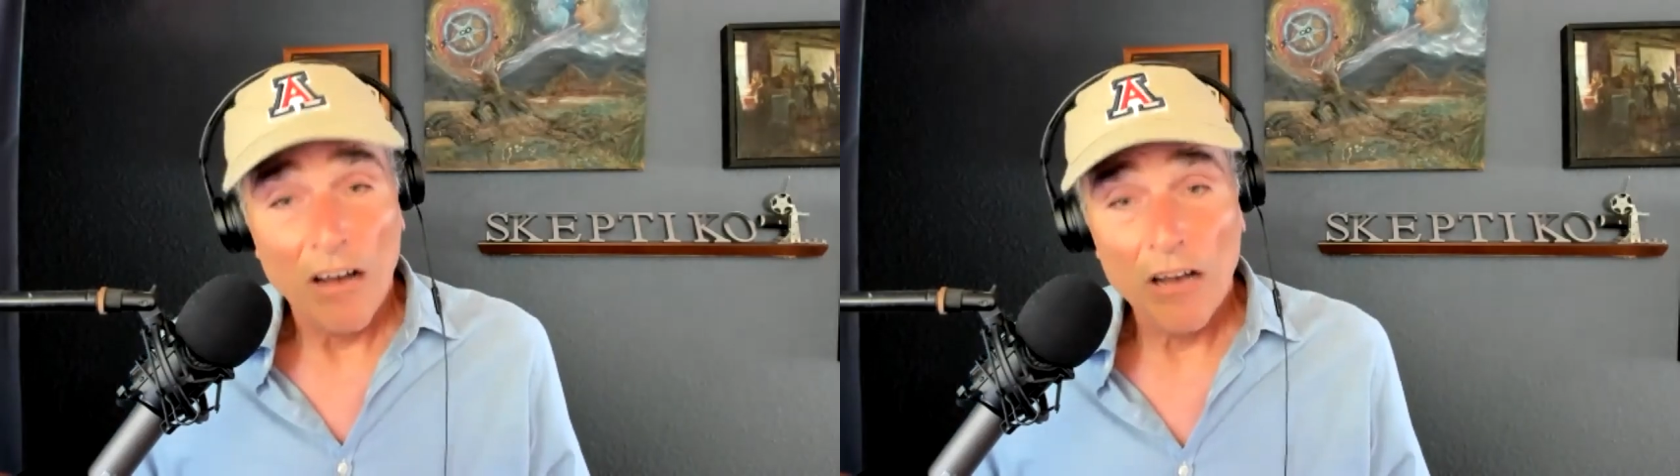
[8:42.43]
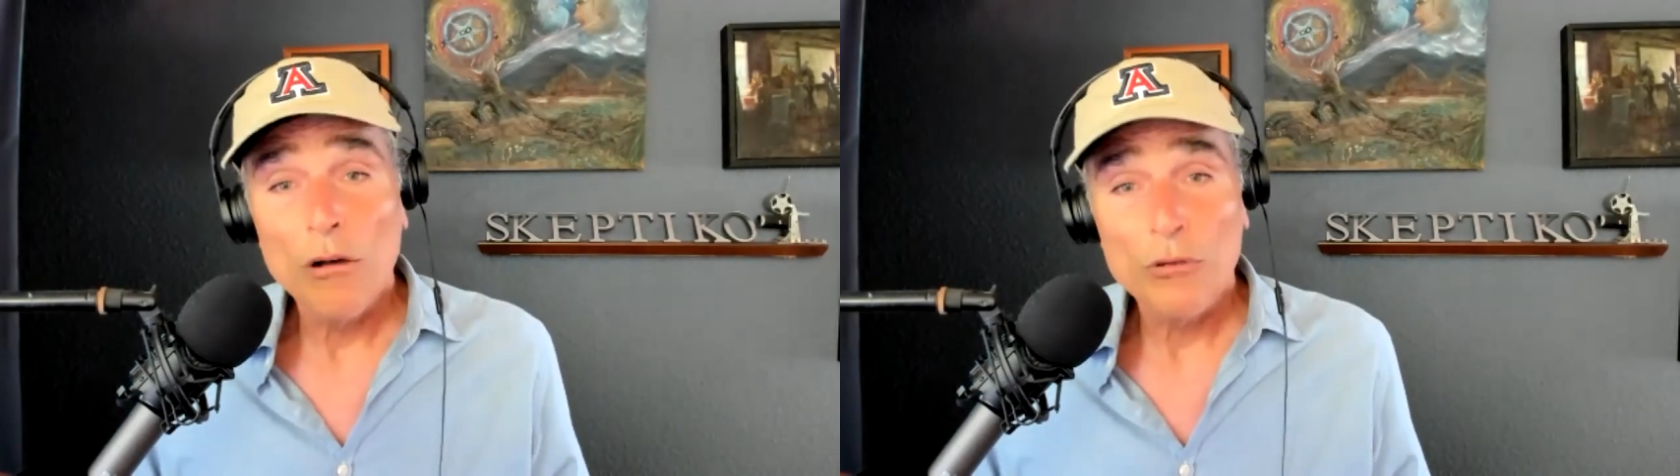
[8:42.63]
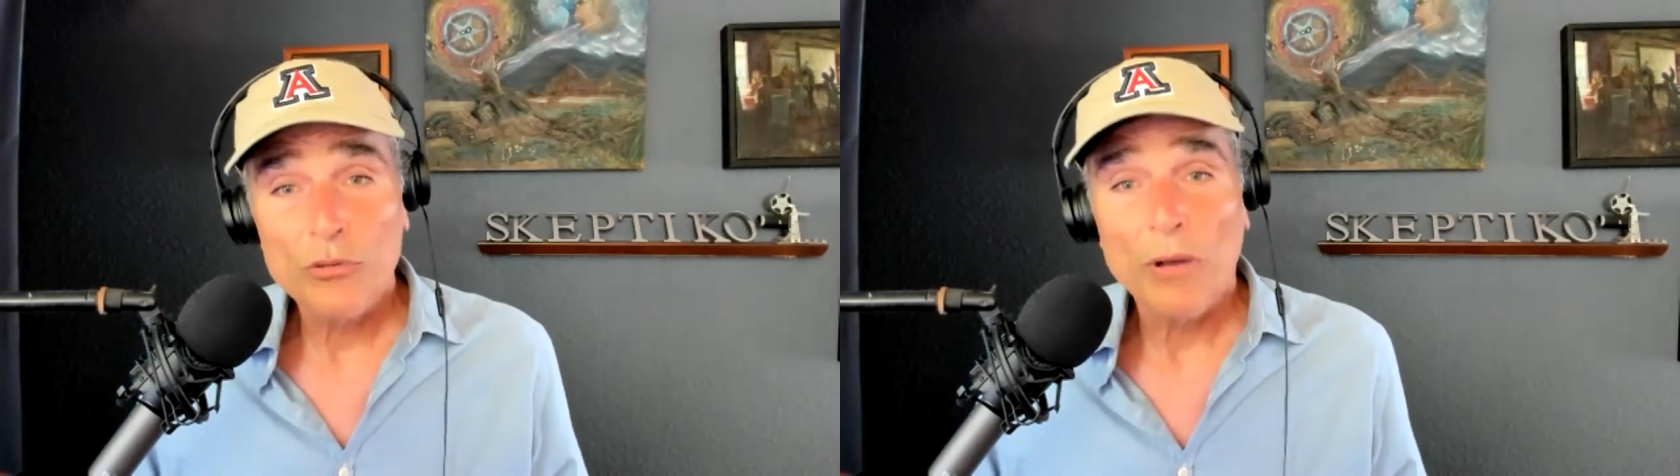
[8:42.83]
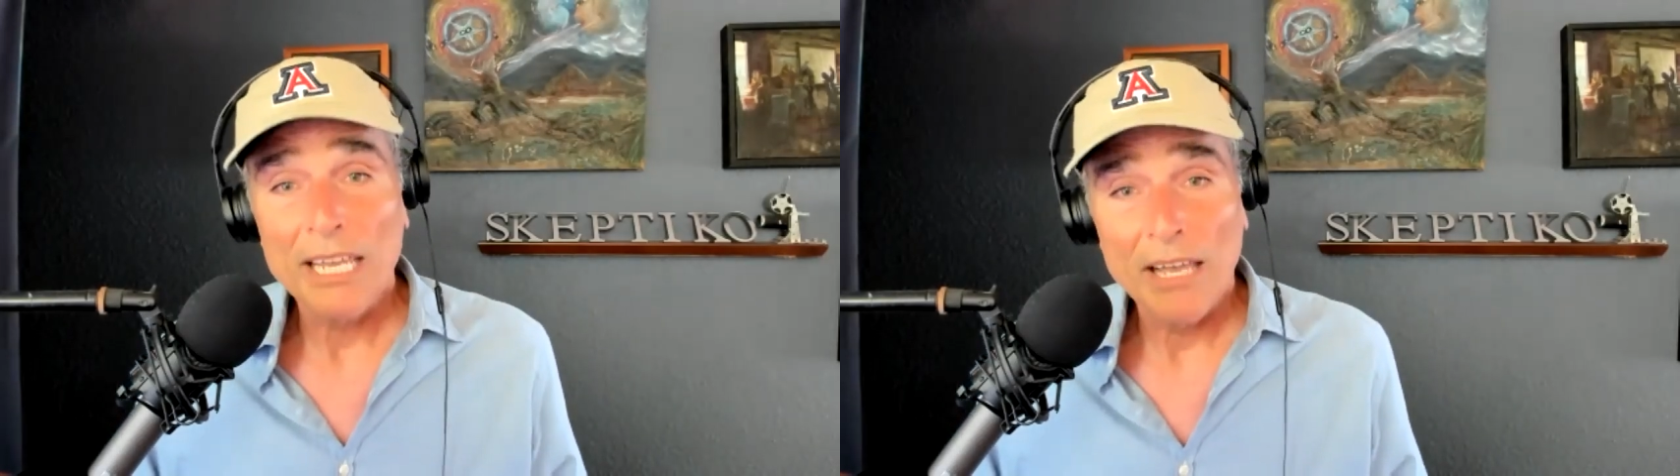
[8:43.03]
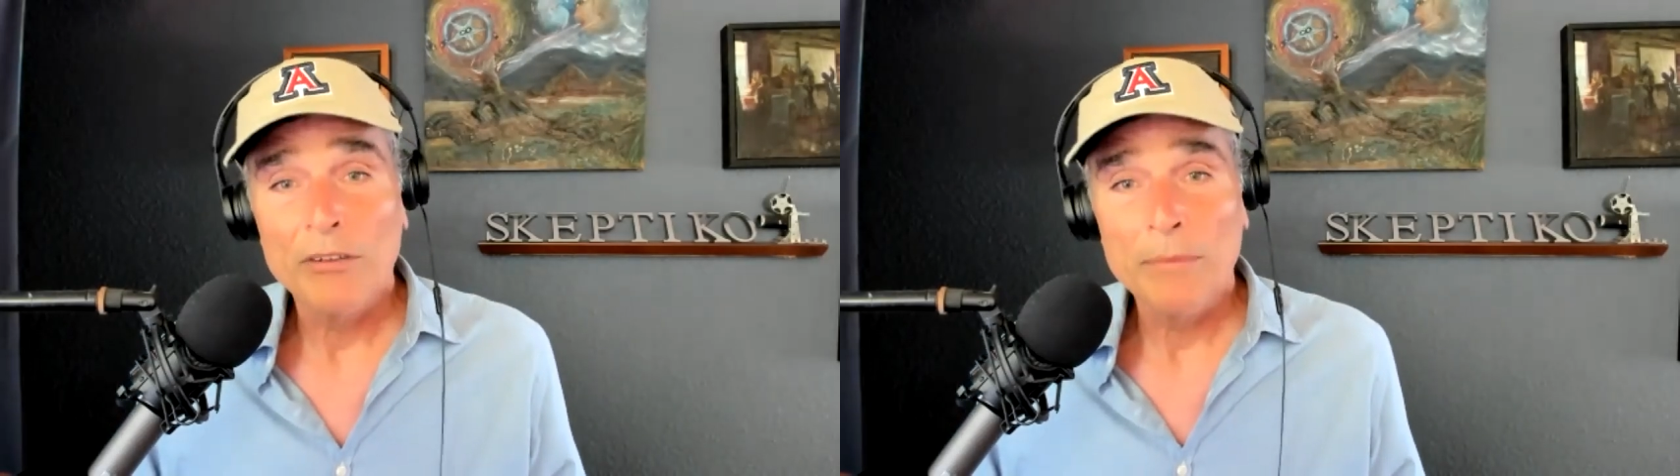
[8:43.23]
Oh, so
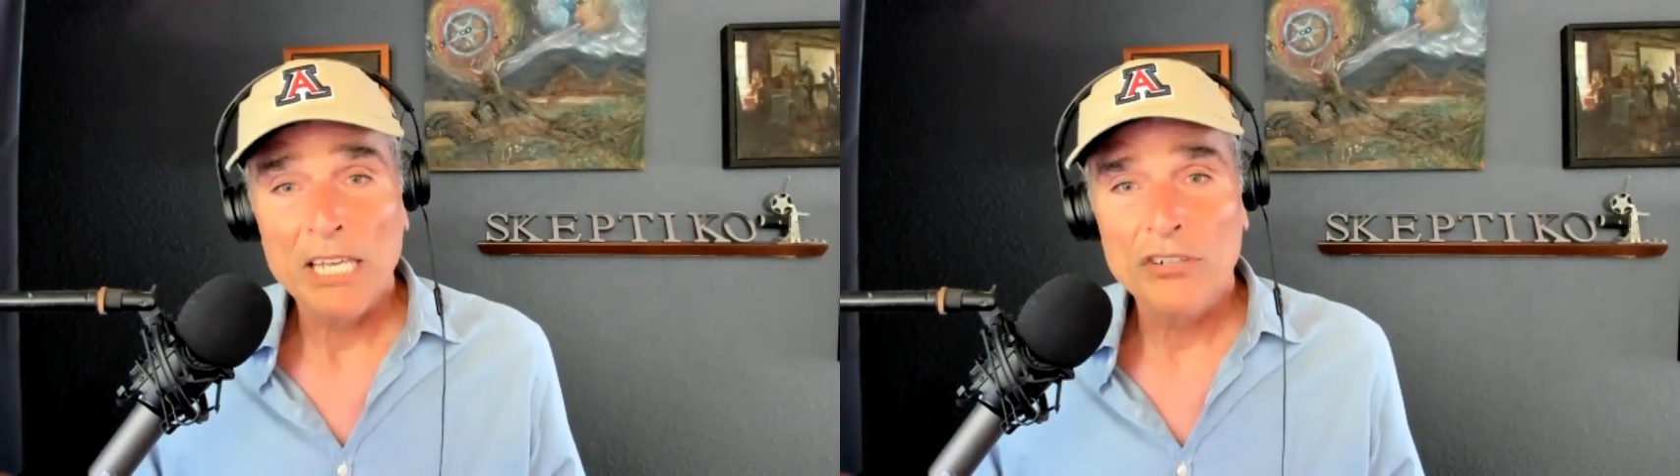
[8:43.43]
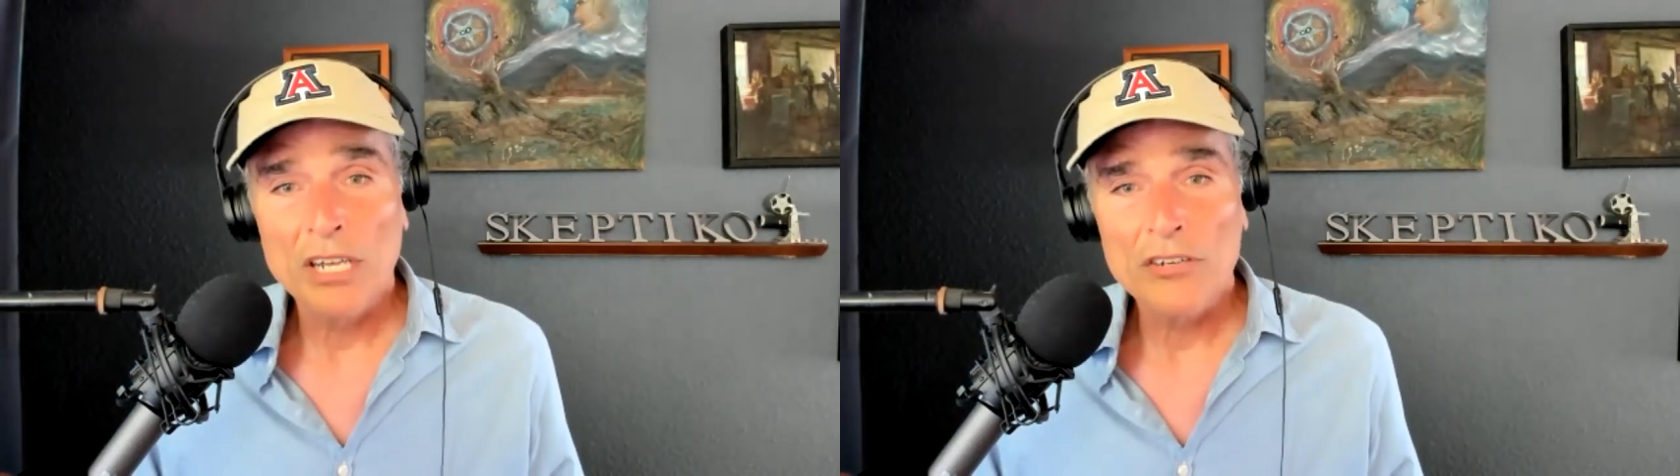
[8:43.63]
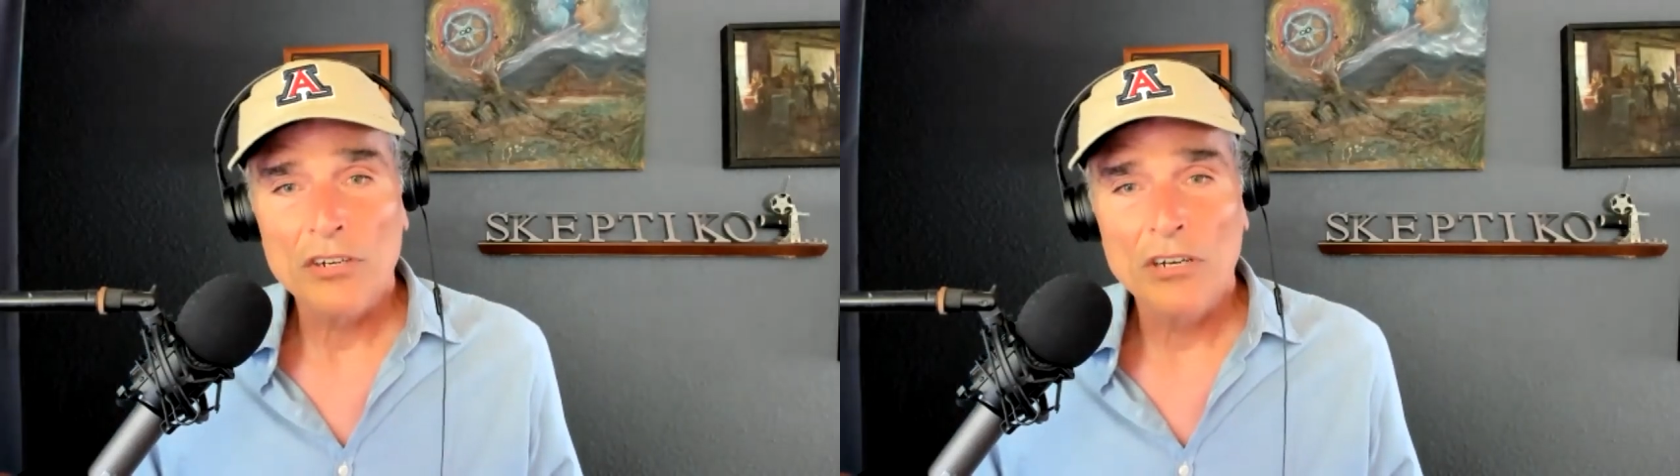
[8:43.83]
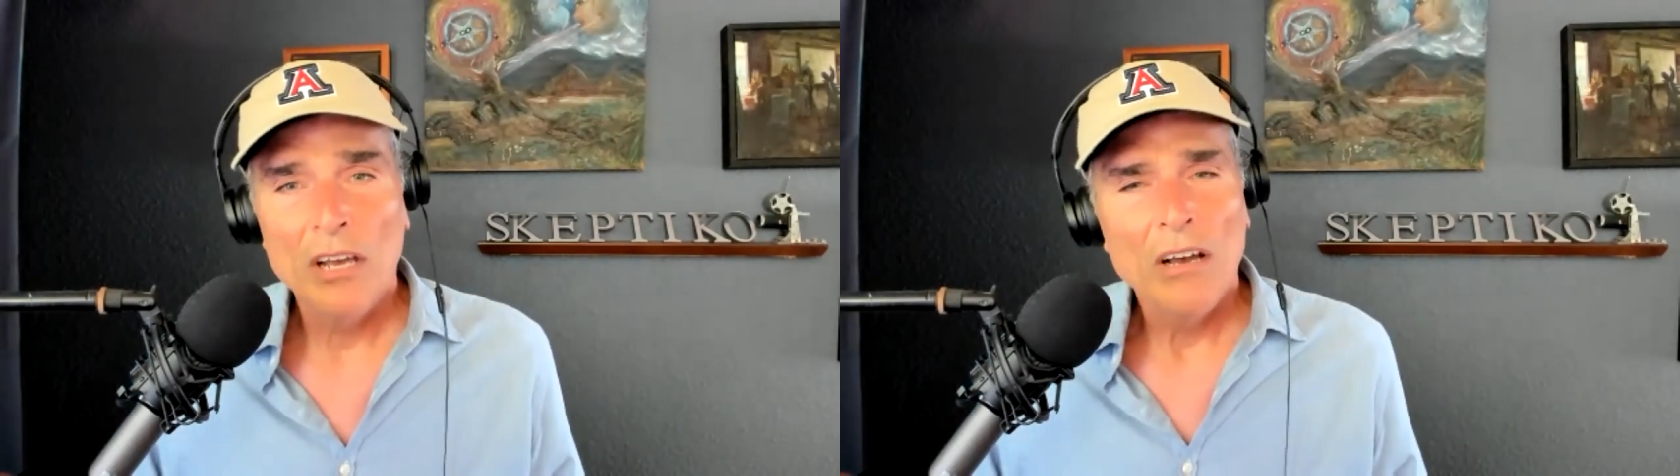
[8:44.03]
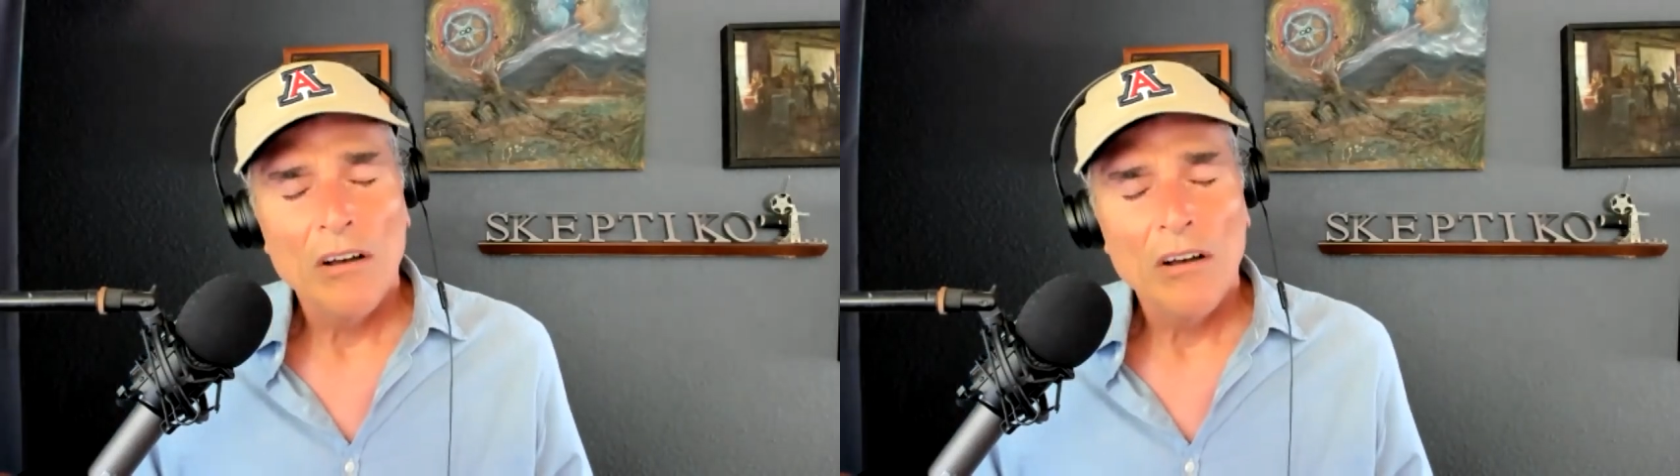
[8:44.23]
I have imagination